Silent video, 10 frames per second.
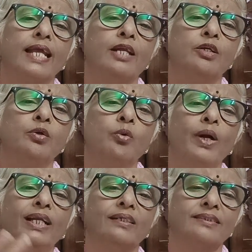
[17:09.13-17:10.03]
can do
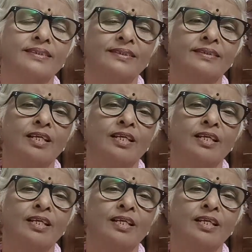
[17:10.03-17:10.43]
wonders.